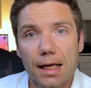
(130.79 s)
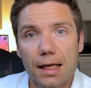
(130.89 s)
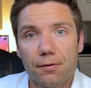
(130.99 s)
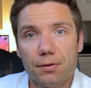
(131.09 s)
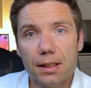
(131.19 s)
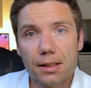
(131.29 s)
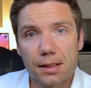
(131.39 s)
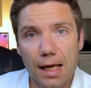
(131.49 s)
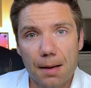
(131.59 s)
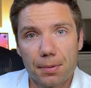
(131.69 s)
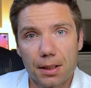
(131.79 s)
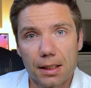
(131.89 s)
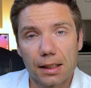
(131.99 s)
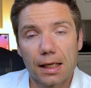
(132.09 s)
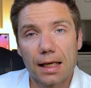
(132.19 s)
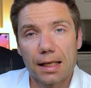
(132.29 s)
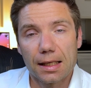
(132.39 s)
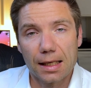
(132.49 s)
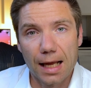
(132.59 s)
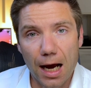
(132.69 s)
if this is happening
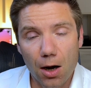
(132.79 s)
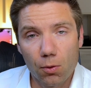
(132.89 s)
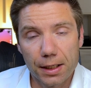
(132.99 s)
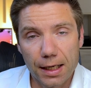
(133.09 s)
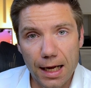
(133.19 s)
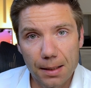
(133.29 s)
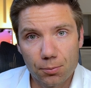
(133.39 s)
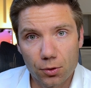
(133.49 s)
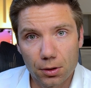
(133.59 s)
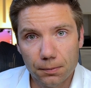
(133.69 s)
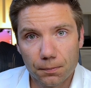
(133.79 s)
now in April